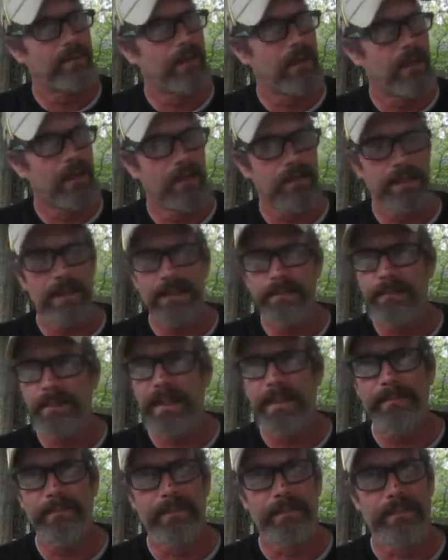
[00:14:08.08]
All these
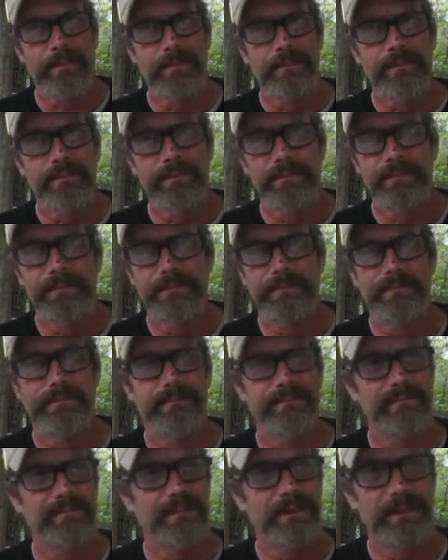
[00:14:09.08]
people,
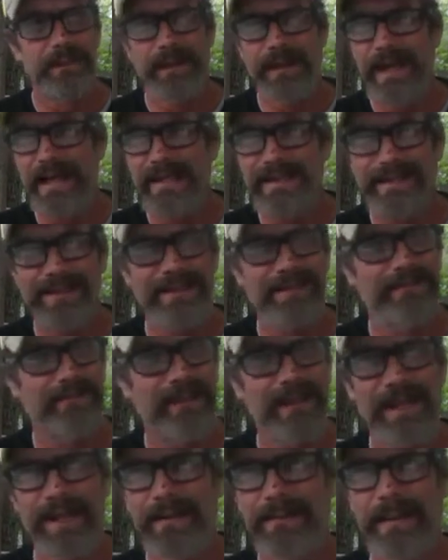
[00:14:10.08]
you gotta just
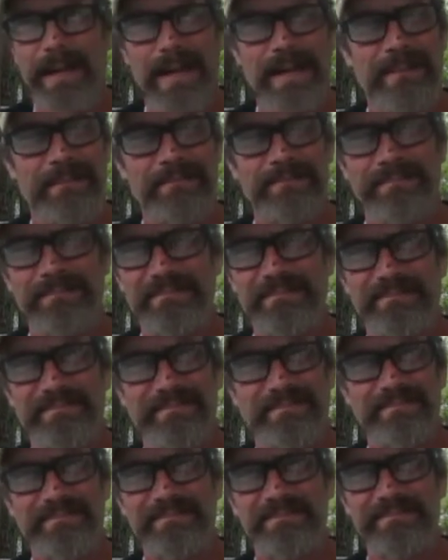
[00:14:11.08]
forget about them.
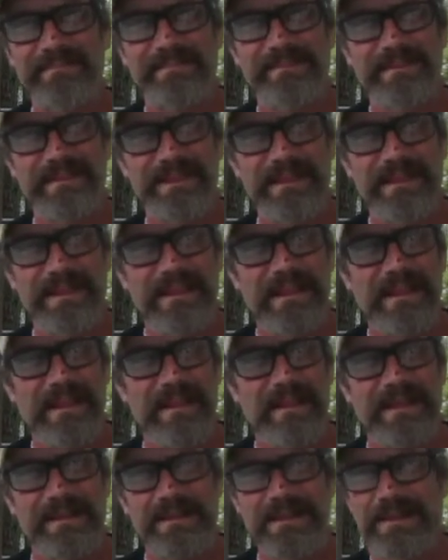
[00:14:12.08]

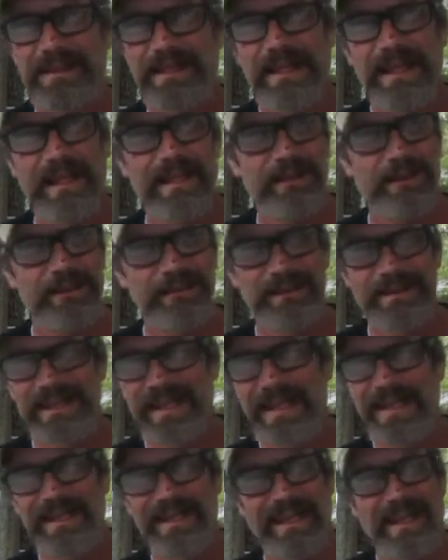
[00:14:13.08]
Just like I do
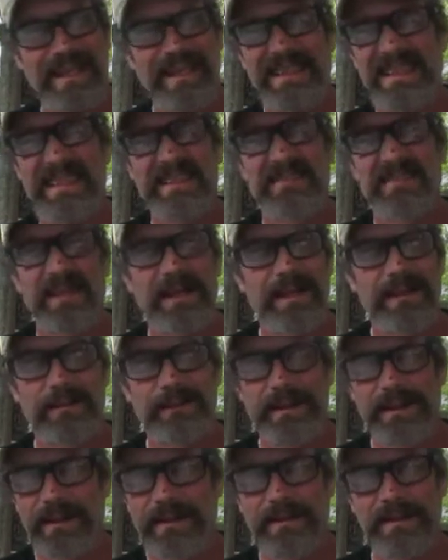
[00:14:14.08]
Signer, I just fuck
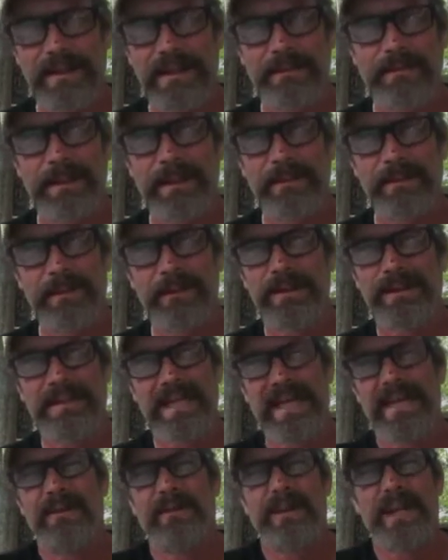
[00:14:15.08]
with all these people because I
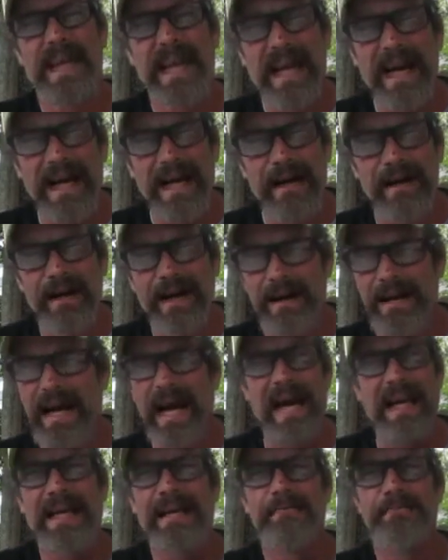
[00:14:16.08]
don't care.
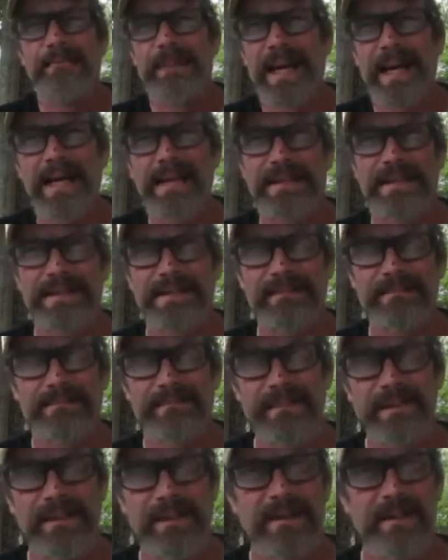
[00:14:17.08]
I can ban some
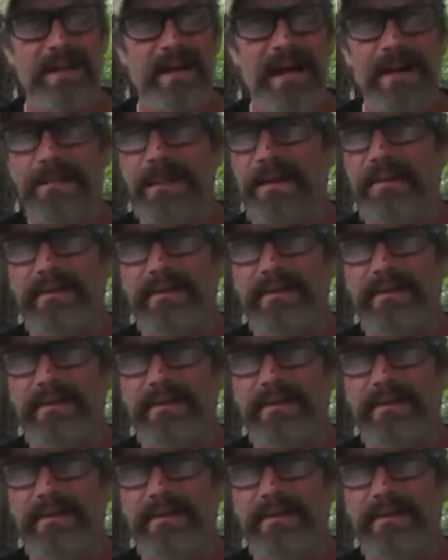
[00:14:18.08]
on my